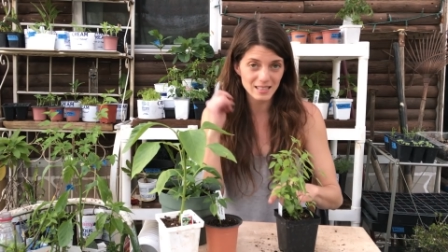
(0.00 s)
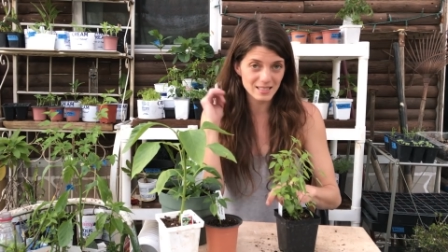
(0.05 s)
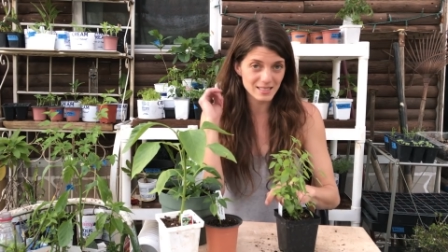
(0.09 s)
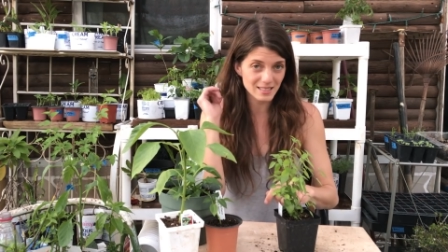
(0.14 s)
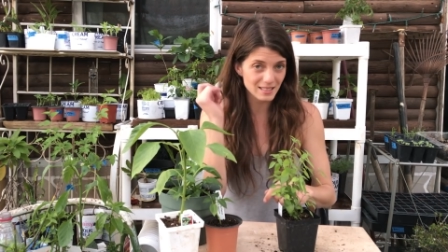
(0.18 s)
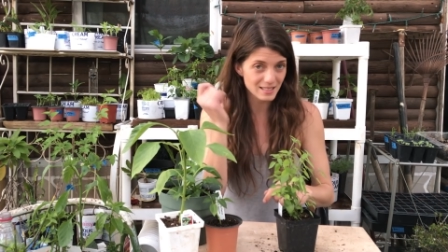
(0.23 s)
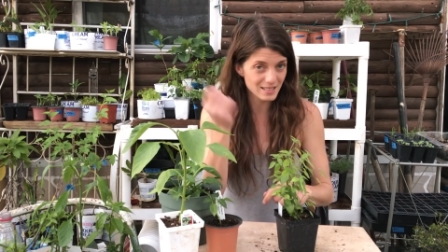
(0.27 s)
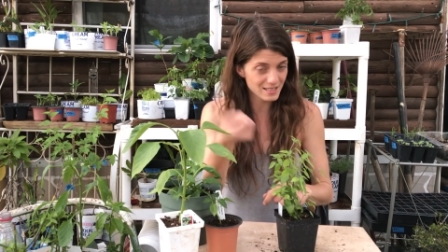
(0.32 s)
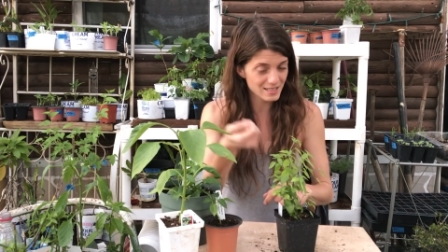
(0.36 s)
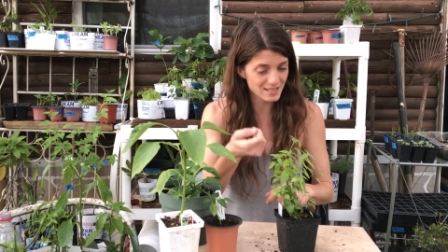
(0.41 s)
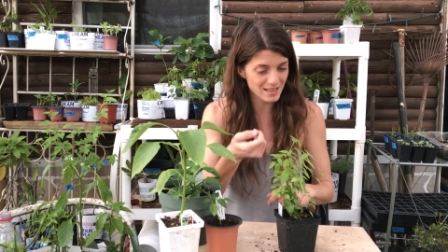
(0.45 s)
it's
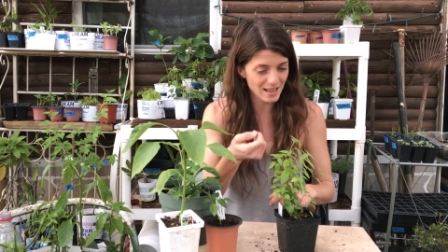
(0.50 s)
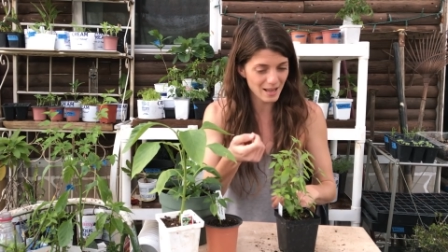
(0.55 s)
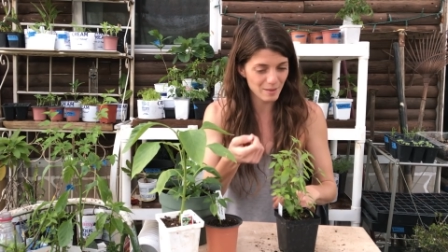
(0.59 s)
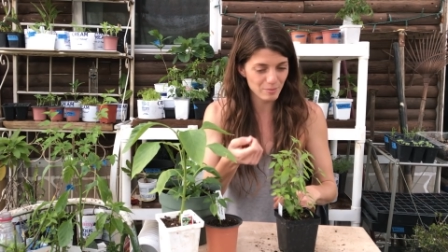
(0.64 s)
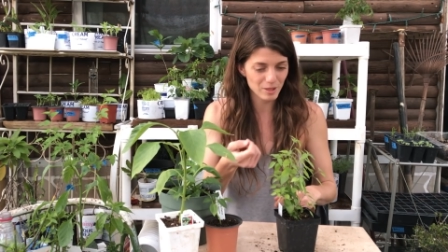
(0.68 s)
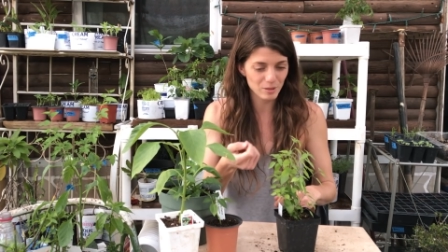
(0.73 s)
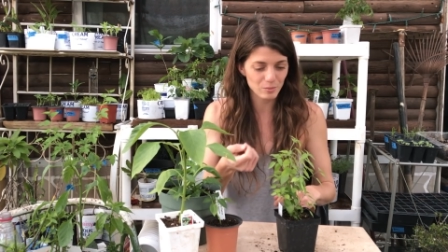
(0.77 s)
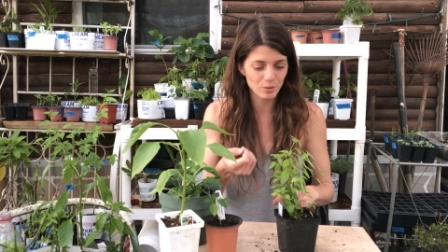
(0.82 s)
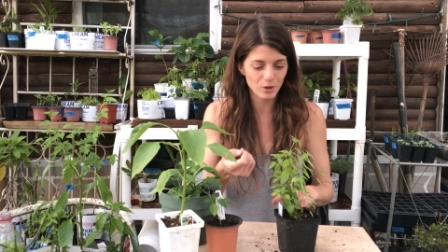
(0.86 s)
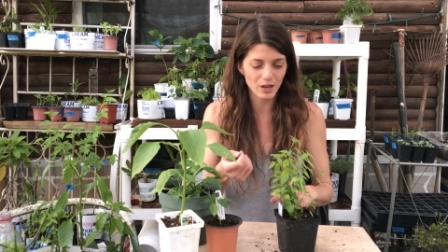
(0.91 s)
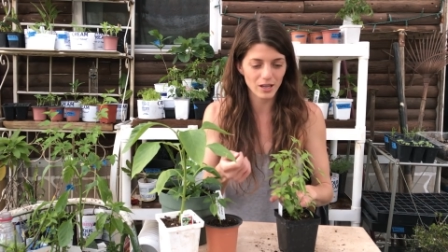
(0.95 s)
going to snap
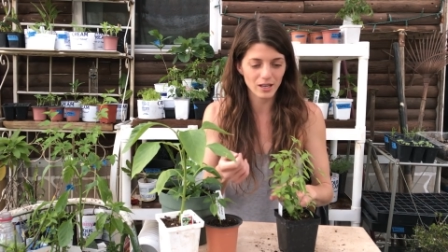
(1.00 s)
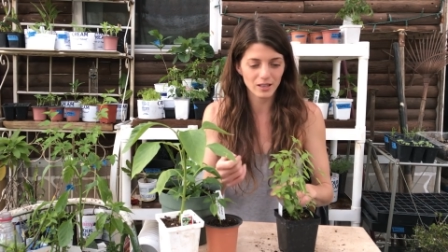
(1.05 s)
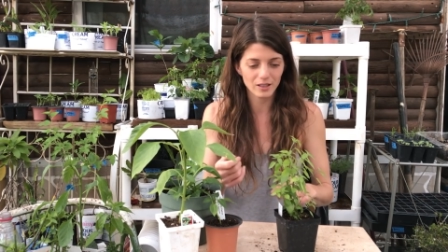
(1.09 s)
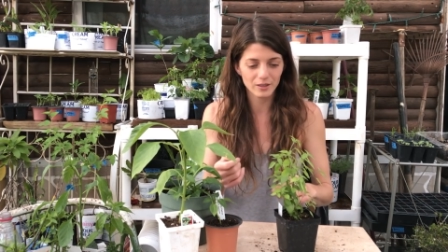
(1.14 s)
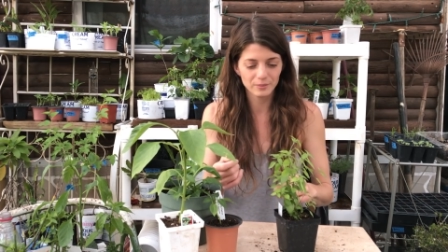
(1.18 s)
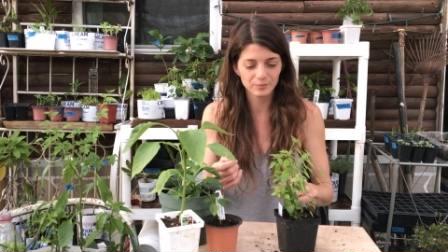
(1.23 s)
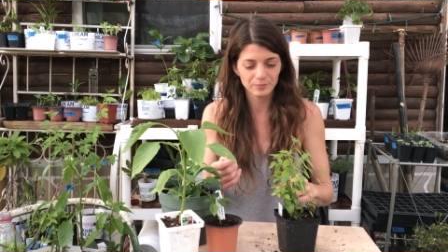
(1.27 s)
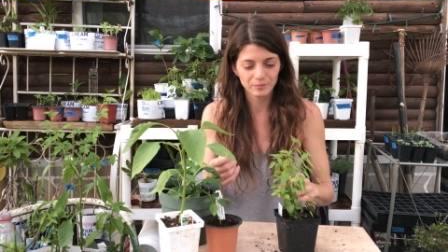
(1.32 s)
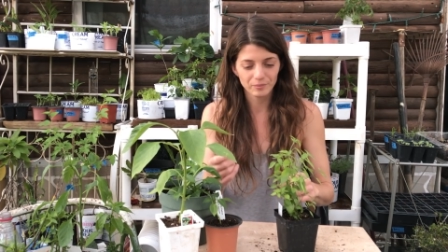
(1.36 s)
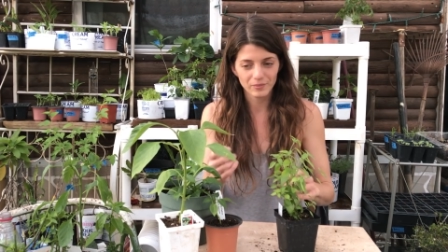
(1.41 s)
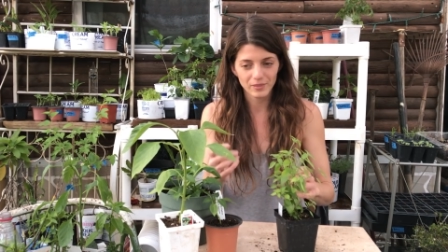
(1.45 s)
and break?
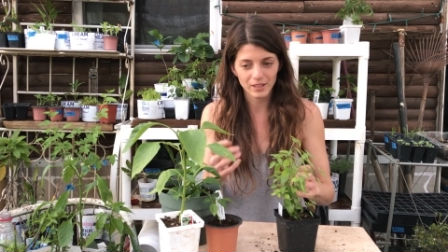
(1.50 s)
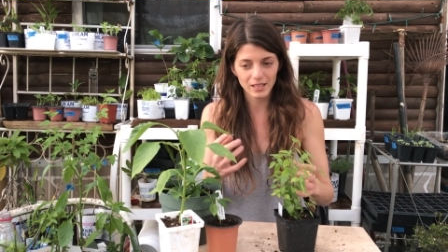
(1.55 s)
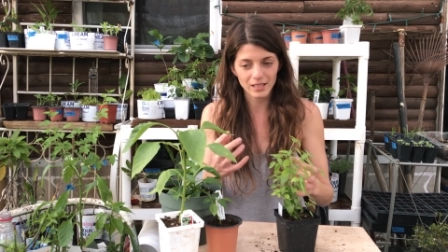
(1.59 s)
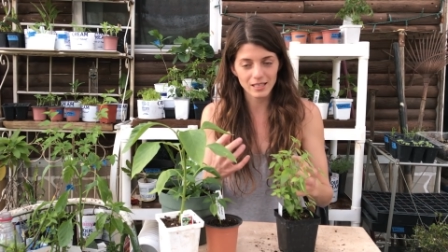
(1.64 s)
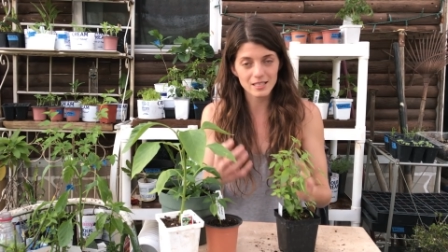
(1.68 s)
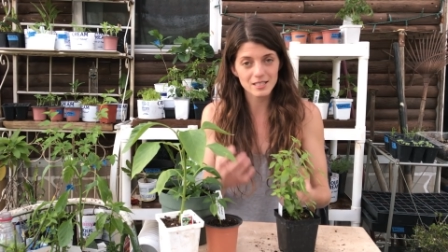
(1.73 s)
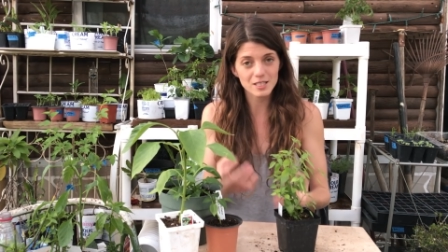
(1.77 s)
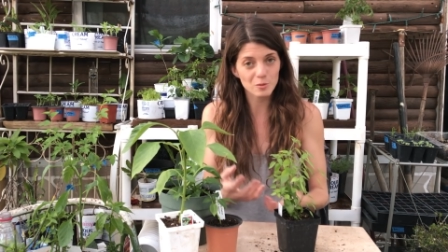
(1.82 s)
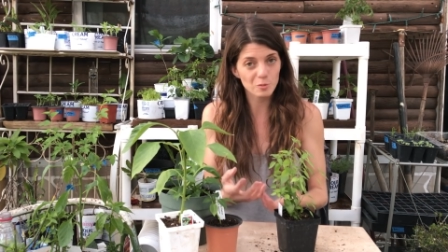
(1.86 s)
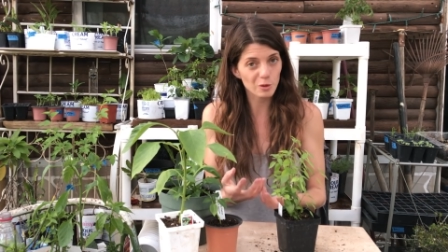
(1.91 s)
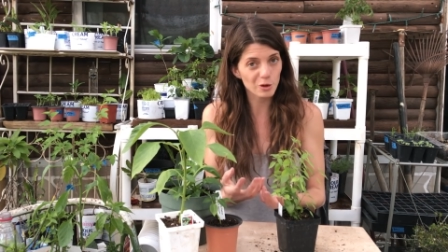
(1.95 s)
Can
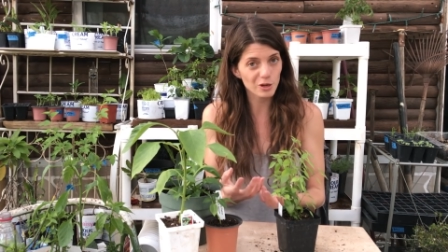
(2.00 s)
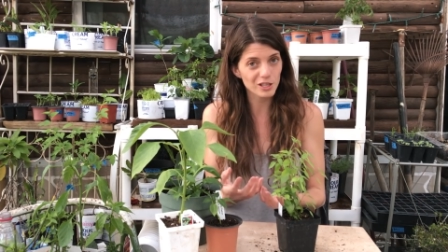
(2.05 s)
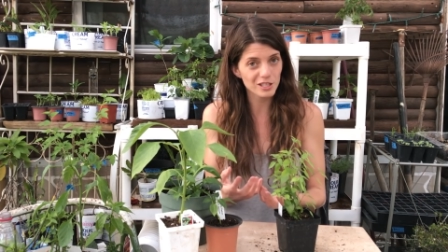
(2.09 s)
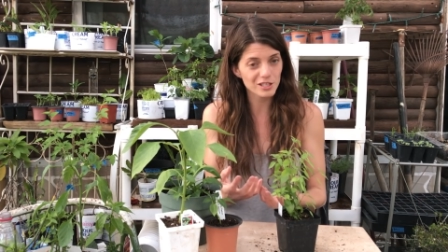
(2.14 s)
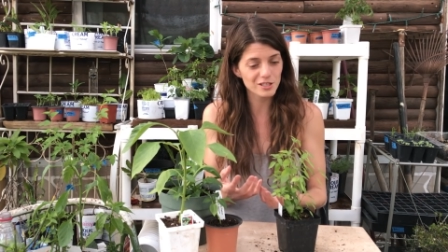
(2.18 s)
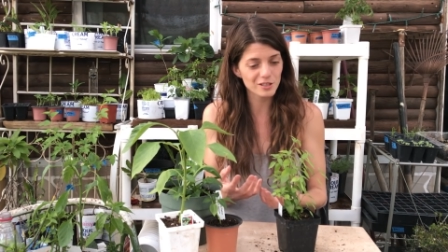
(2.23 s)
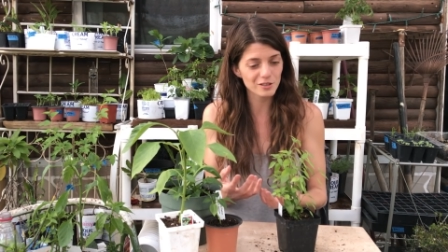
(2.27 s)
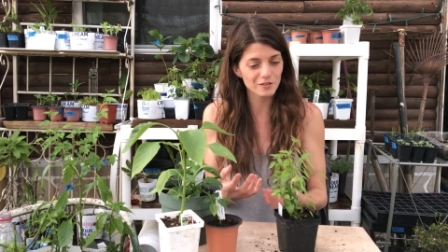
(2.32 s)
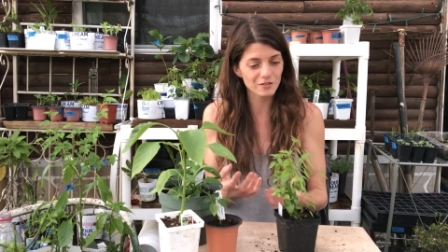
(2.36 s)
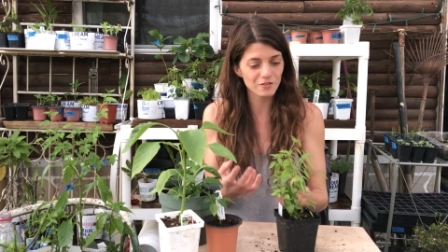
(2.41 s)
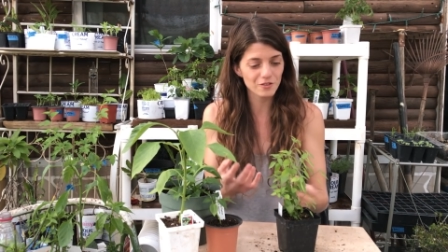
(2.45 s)
it support
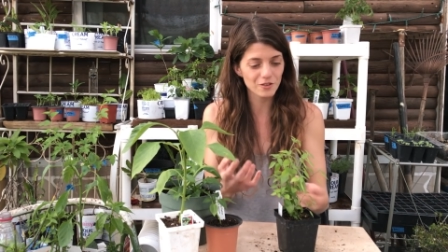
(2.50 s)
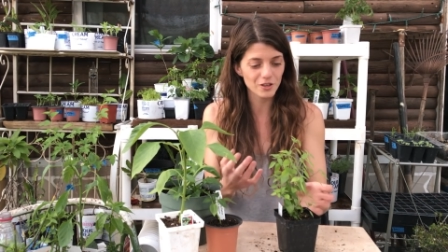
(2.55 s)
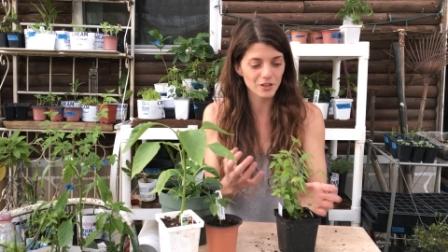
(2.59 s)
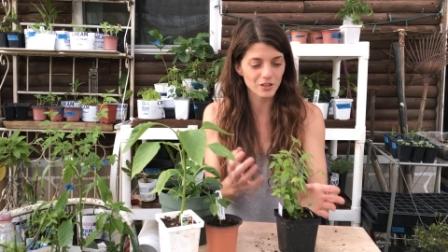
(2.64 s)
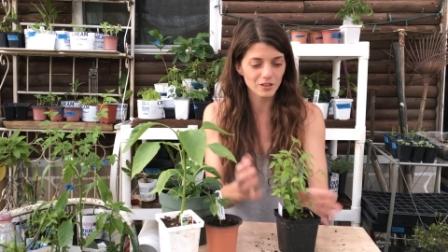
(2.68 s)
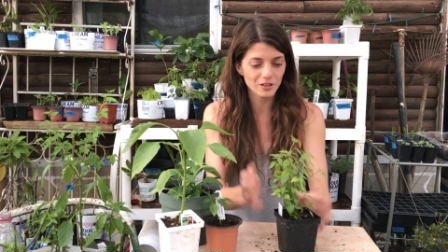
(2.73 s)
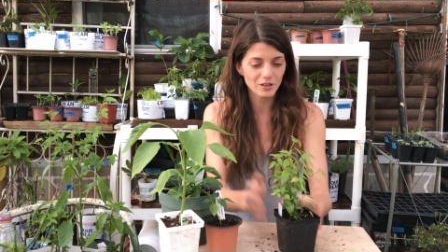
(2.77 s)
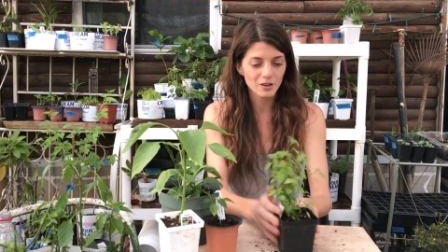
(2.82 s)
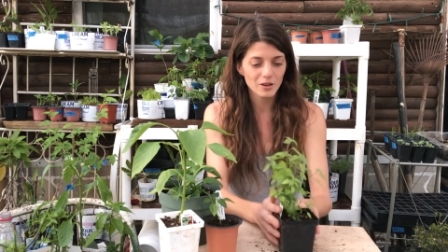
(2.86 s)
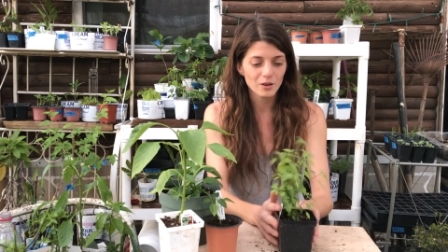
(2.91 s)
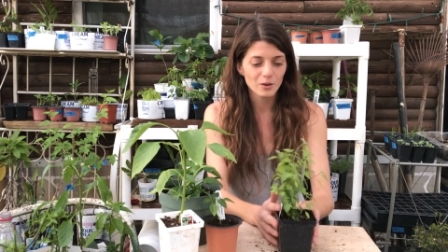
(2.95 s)
its own fruit?